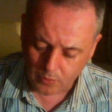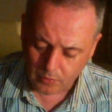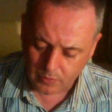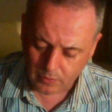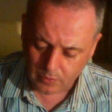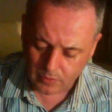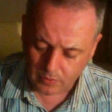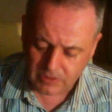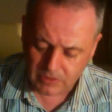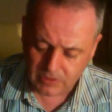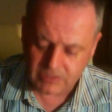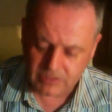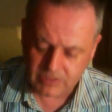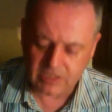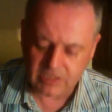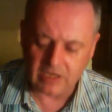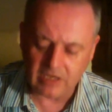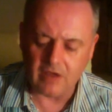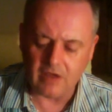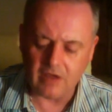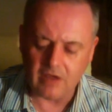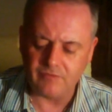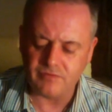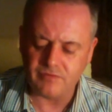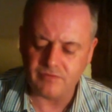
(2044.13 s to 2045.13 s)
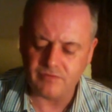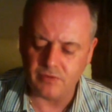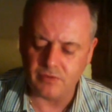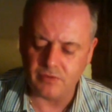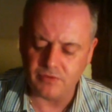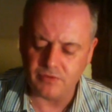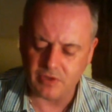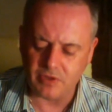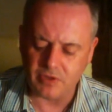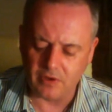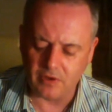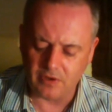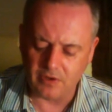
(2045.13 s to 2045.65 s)
his glaff
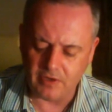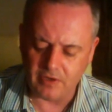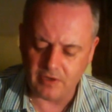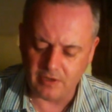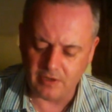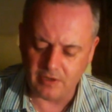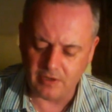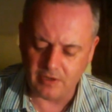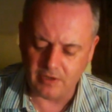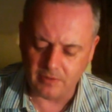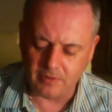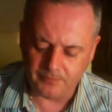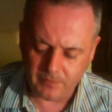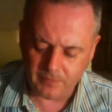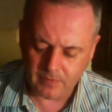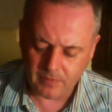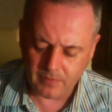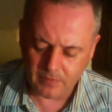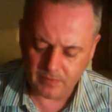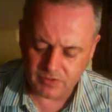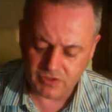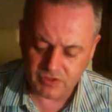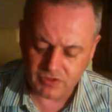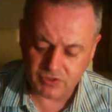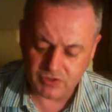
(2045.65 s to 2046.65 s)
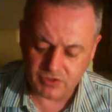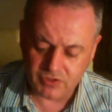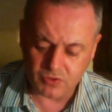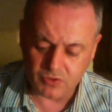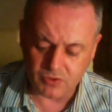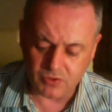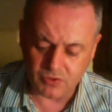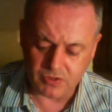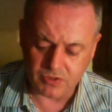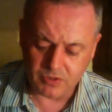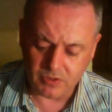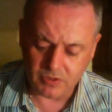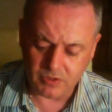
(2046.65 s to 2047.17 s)
toe-side him,
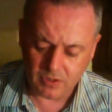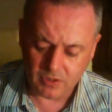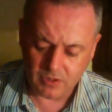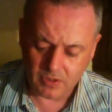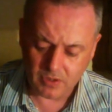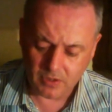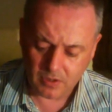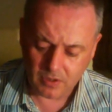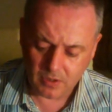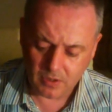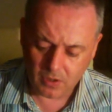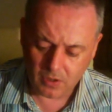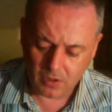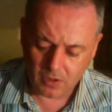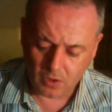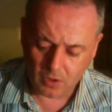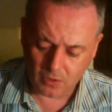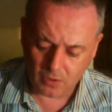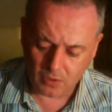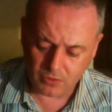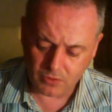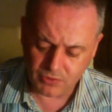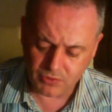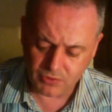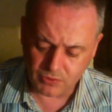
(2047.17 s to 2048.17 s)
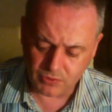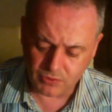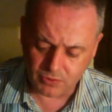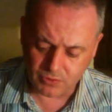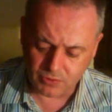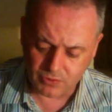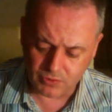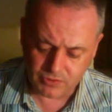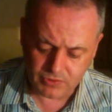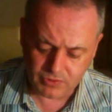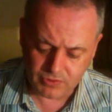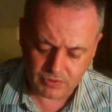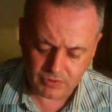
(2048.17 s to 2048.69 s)
scud, on
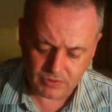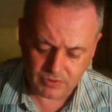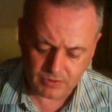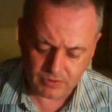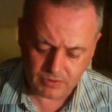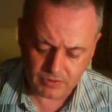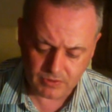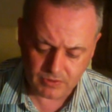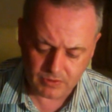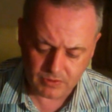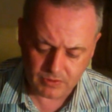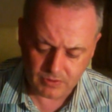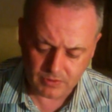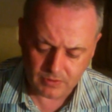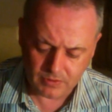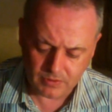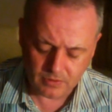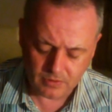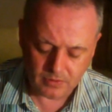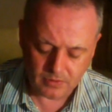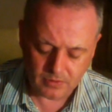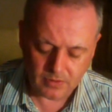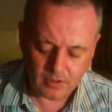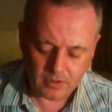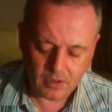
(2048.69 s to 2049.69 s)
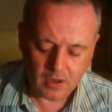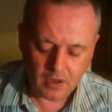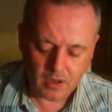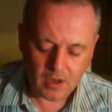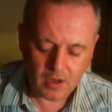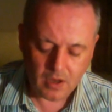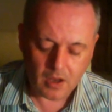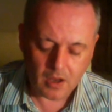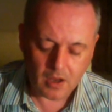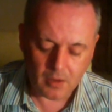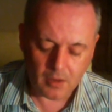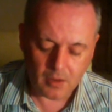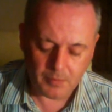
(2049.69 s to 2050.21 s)
toast.
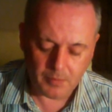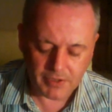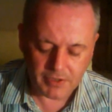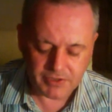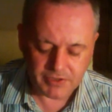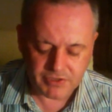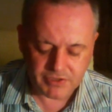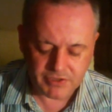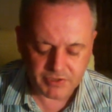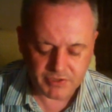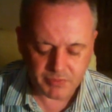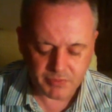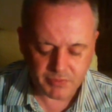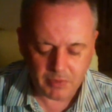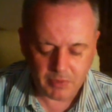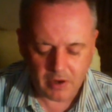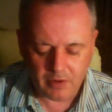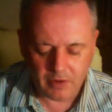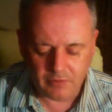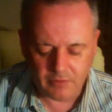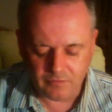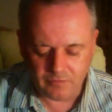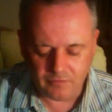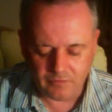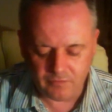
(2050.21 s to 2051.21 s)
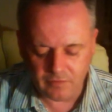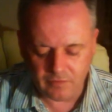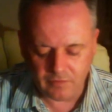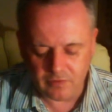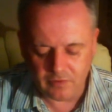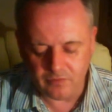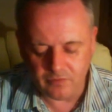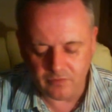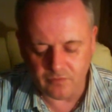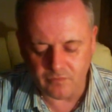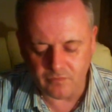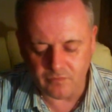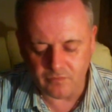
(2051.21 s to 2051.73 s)
Our pigeons pair have
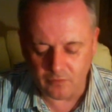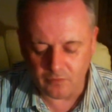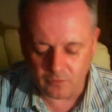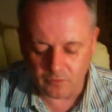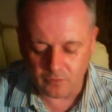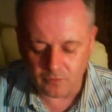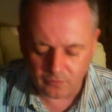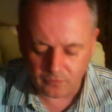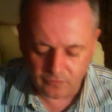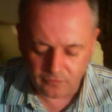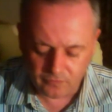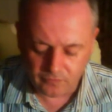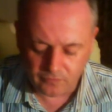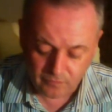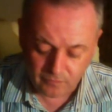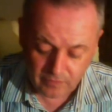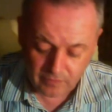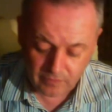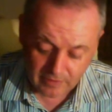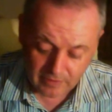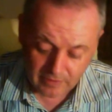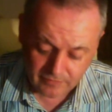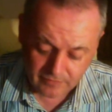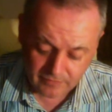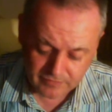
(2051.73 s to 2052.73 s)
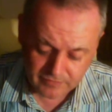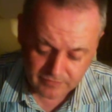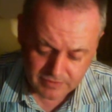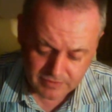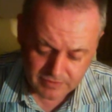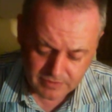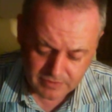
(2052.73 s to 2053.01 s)
flown for North Cliffs.